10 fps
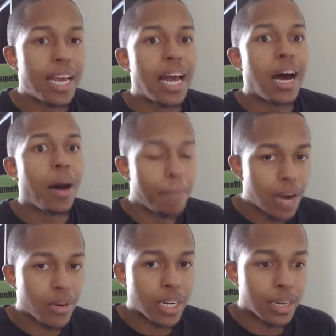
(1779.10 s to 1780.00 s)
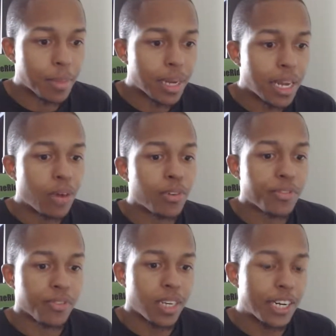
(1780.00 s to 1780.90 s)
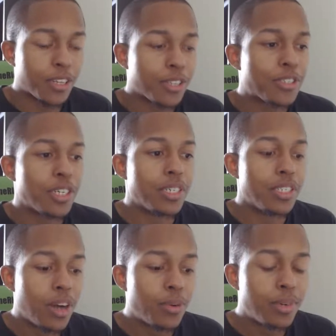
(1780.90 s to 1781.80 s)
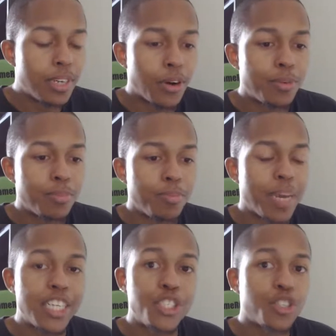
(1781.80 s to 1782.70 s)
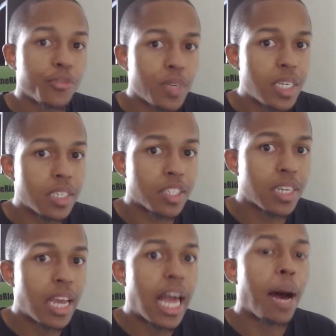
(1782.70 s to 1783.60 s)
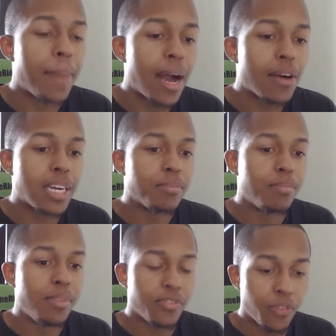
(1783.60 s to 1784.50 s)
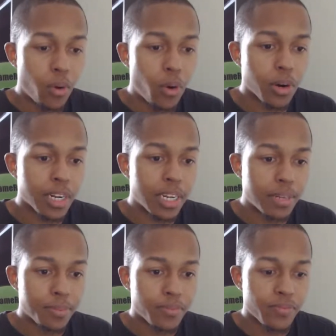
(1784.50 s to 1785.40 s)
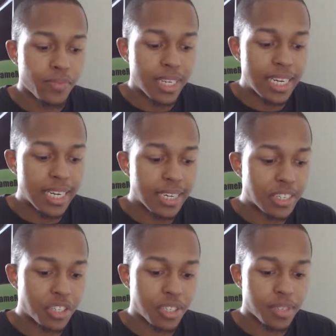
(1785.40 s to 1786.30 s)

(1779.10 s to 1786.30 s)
about him, with little to no known major feats about him before his